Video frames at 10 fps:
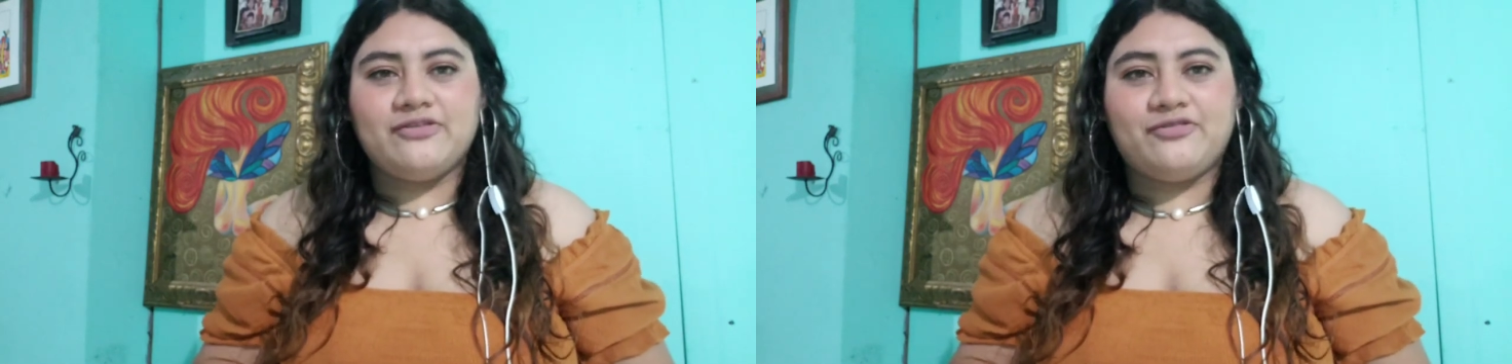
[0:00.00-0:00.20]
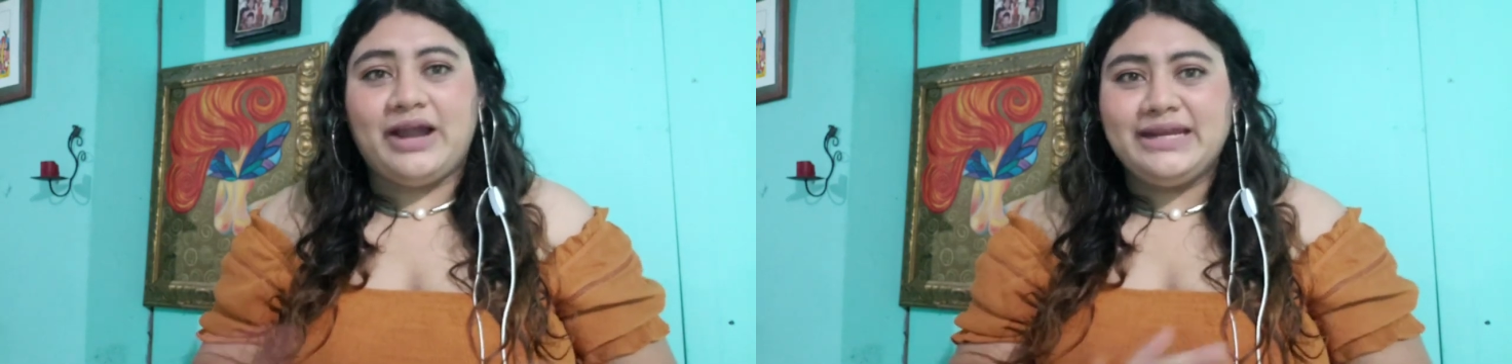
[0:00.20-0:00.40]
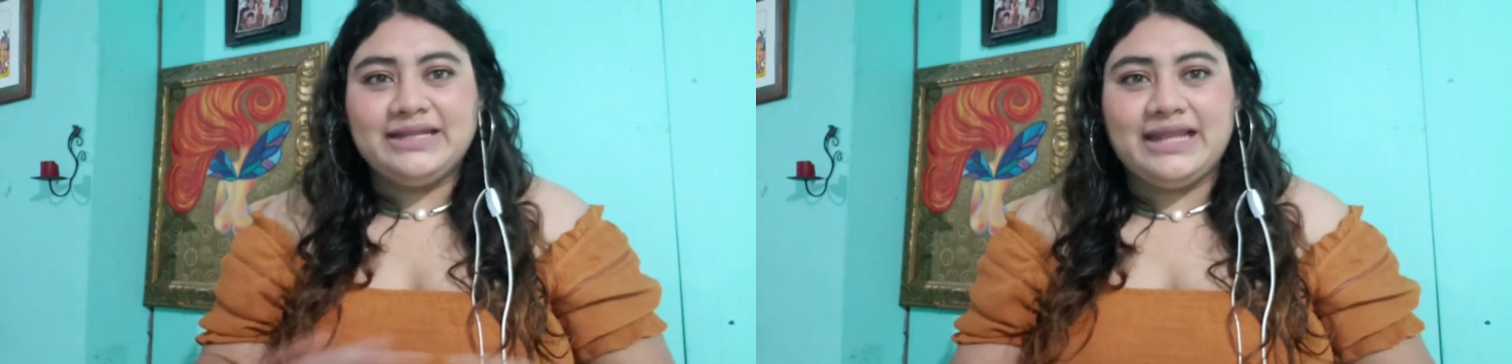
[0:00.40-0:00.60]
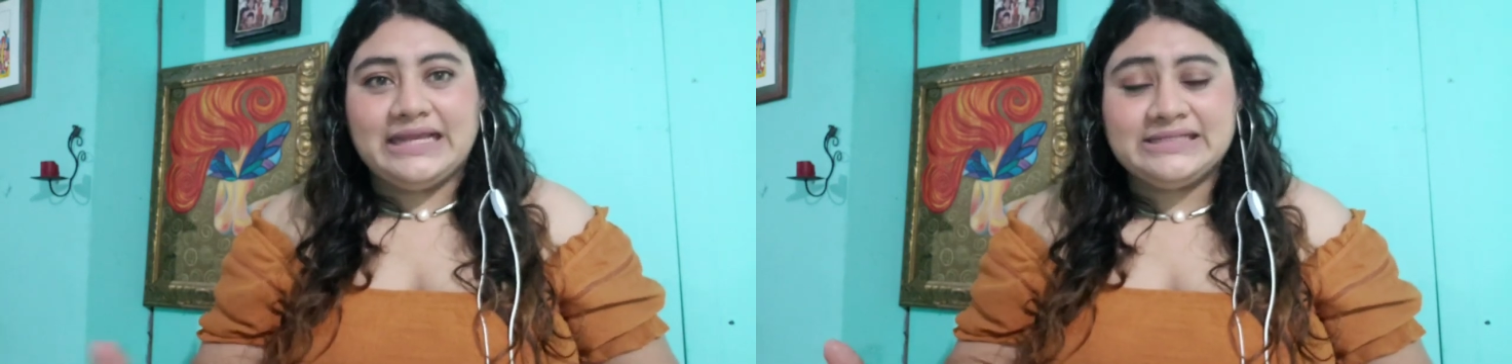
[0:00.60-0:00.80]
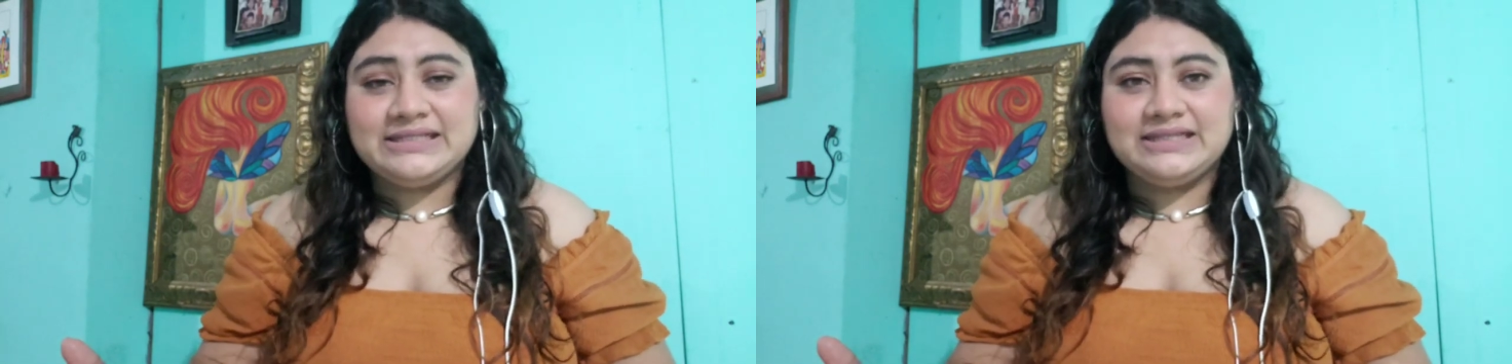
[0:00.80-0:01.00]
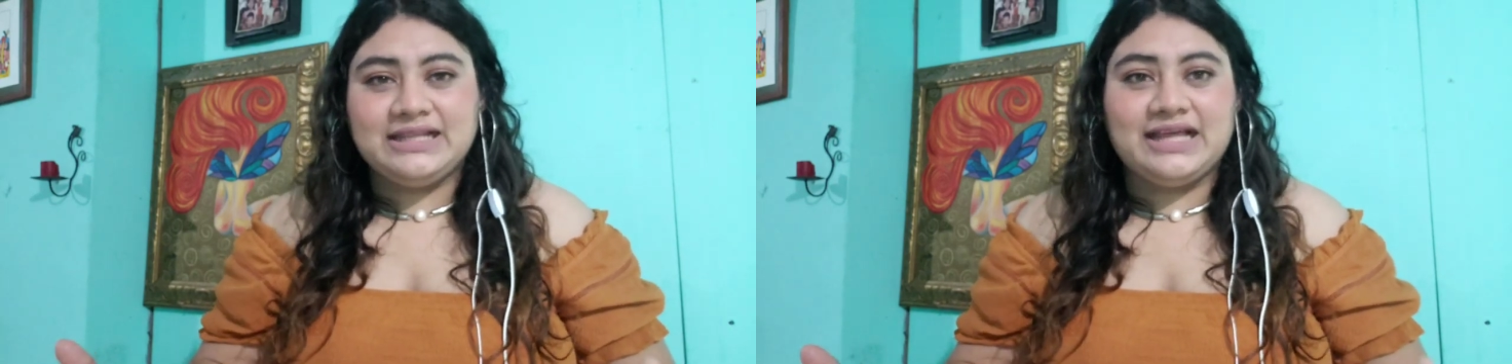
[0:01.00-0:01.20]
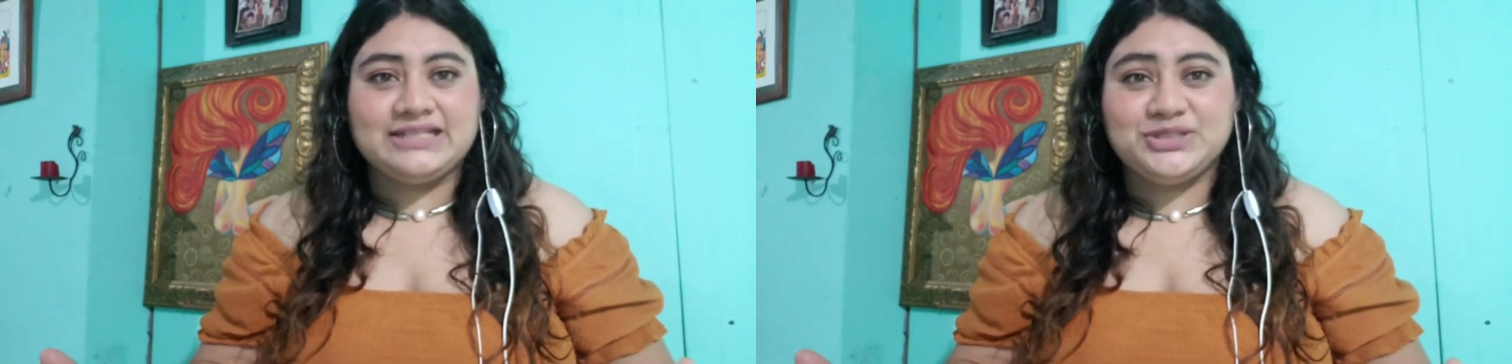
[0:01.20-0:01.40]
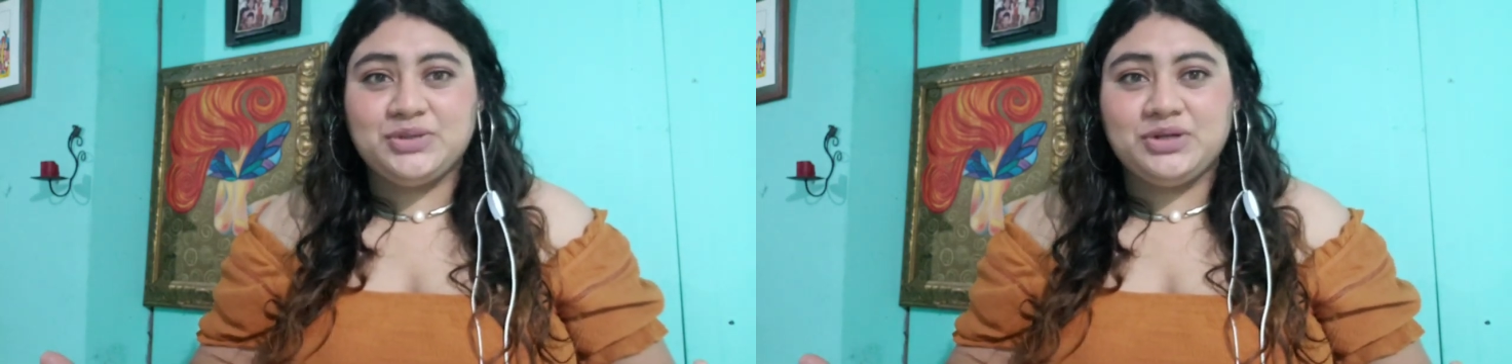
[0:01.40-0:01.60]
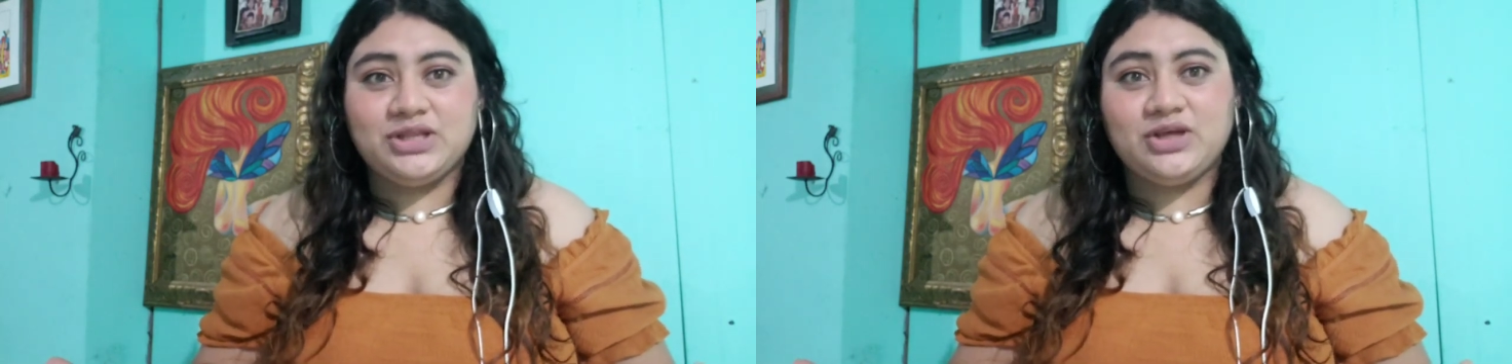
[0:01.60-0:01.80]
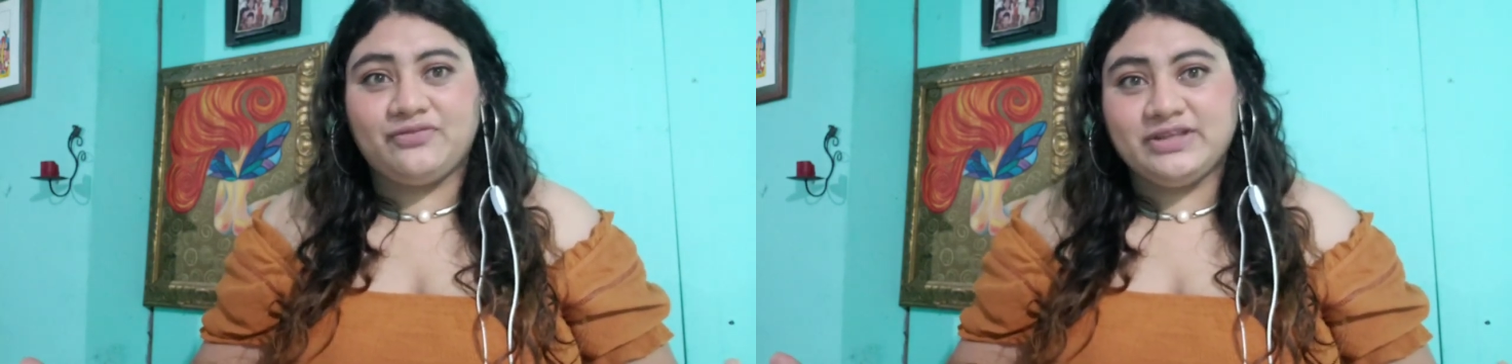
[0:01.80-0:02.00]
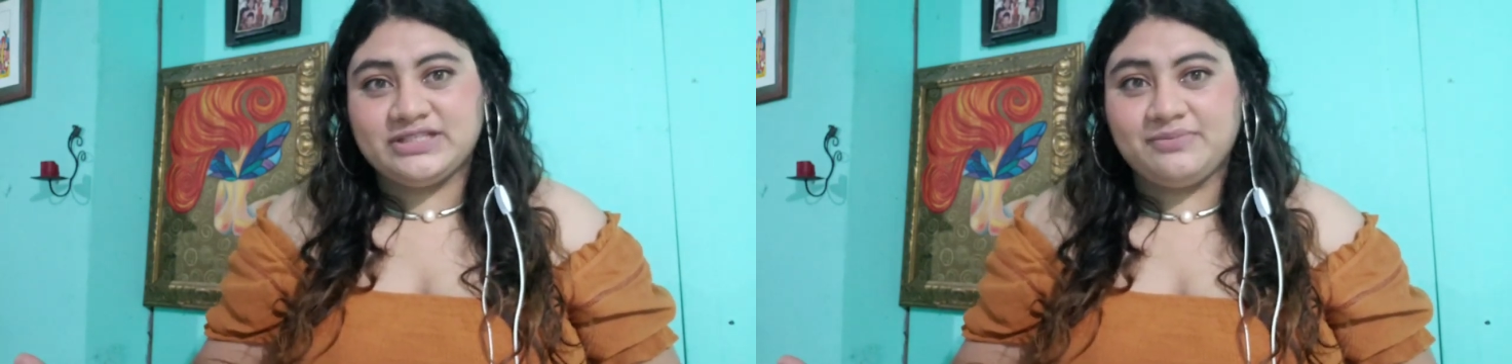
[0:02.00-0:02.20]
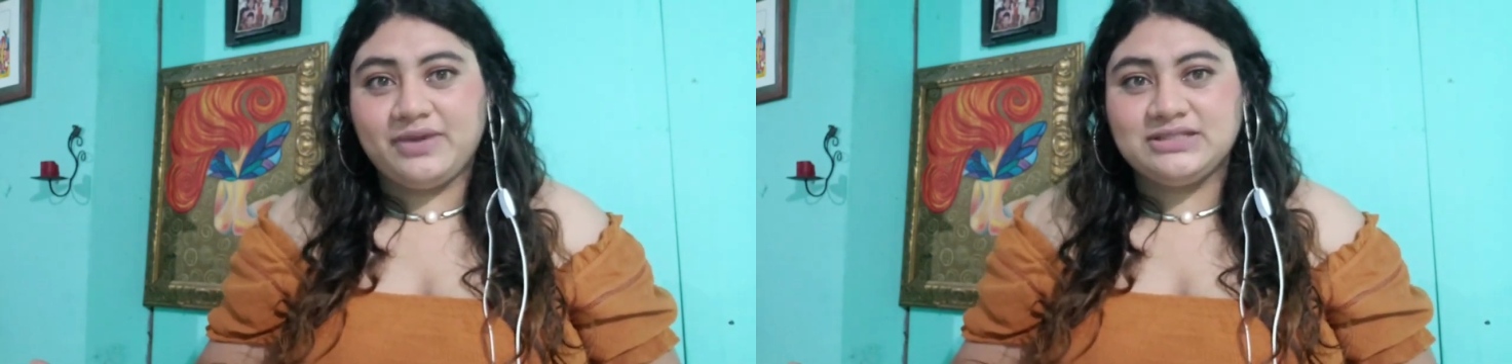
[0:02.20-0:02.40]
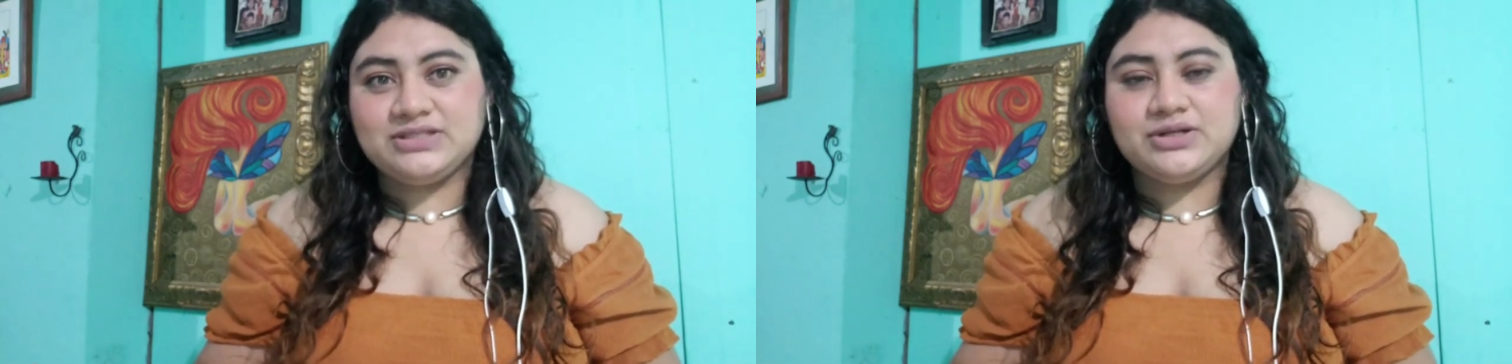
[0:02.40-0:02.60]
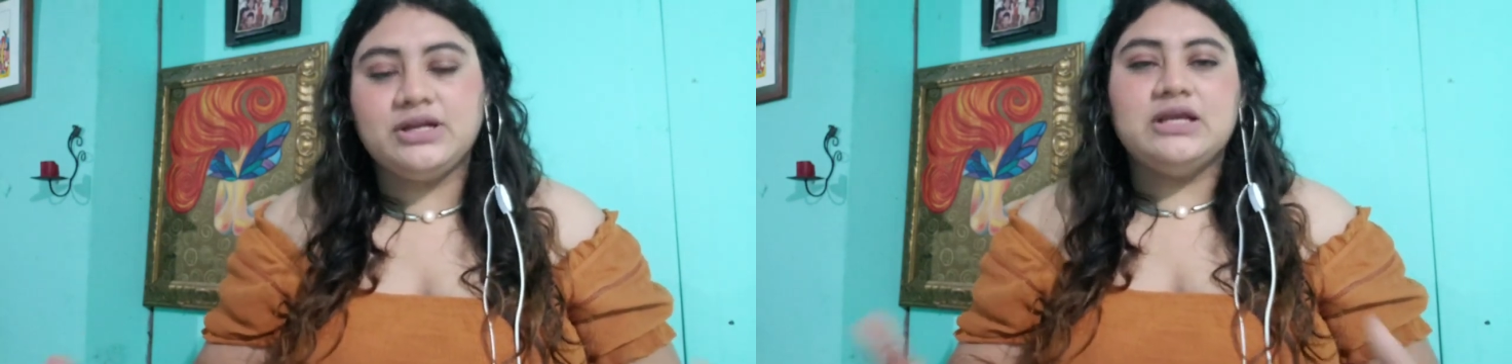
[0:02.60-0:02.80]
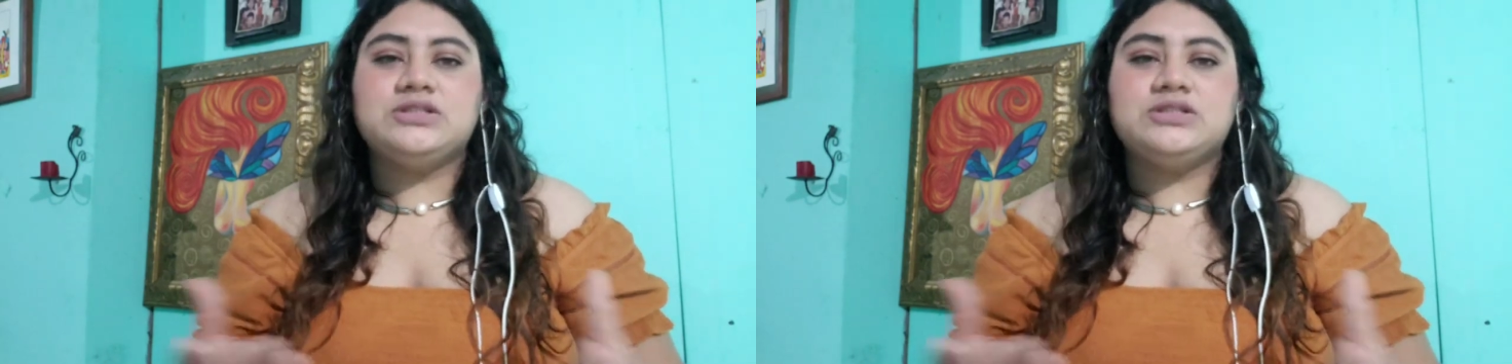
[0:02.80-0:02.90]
finalizing the last unit of the semester,